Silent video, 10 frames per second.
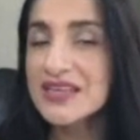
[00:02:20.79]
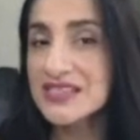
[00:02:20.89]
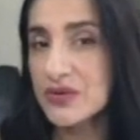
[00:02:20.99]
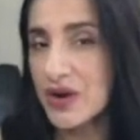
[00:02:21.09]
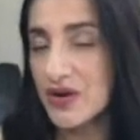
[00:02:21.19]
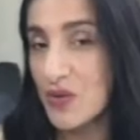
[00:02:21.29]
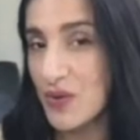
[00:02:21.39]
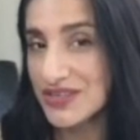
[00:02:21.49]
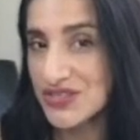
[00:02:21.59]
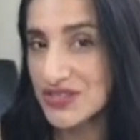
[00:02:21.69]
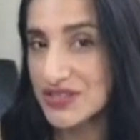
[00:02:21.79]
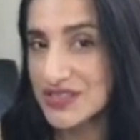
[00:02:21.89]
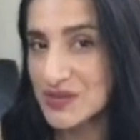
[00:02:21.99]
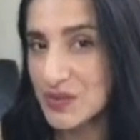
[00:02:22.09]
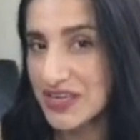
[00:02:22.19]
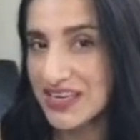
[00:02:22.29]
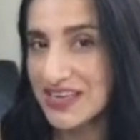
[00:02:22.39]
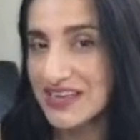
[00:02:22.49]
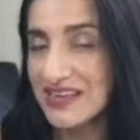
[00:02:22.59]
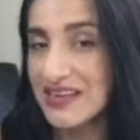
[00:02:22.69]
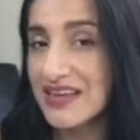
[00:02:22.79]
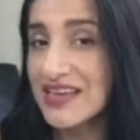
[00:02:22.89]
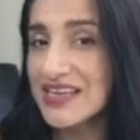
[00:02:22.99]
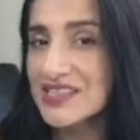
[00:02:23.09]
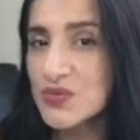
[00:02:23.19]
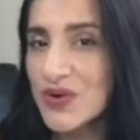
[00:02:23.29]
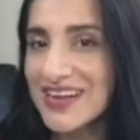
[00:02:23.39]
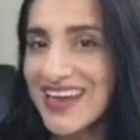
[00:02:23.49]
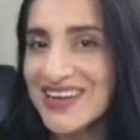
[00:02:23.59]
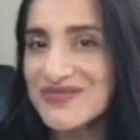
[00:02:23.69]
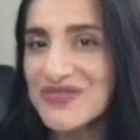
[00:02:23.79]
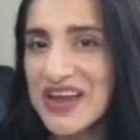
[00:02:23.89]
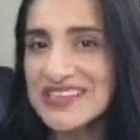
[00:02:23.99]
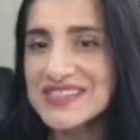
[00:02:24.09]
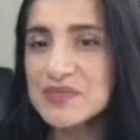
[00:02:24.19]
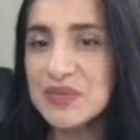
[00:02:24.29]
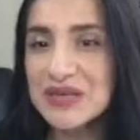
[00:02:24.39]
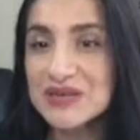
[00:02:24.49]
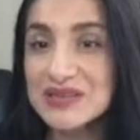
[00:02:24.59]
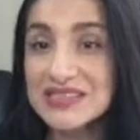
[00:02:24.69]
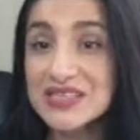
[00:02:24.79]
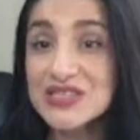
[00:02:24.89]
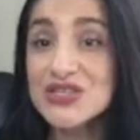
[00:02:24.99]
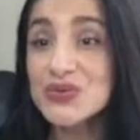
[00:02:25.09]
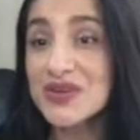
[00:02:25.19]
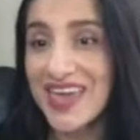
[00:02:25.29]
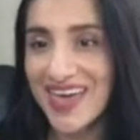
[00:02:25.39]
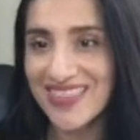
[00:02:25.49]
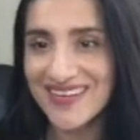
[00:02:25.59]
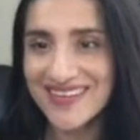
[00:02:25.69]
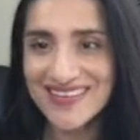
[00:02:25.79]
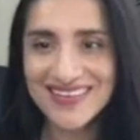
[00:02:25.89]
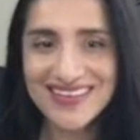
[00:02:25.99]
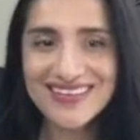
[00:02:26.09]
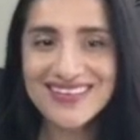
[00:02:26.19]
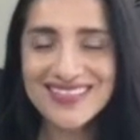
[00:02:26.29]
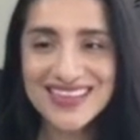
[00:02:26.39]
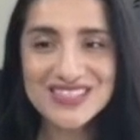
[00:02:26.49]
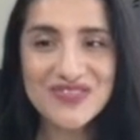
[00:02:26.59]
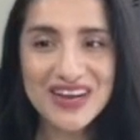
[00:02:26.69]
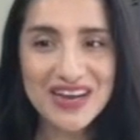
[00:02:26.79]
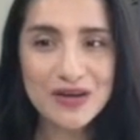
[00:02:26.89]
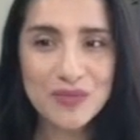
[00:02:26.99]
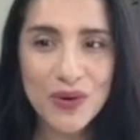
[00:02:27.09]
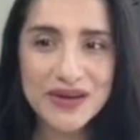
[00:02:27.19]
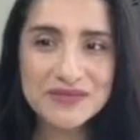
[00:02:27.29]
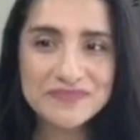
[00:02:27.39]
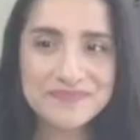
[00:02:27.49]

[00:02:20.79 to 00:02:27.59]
So our question this week is, what can friends build together? Let's find out more.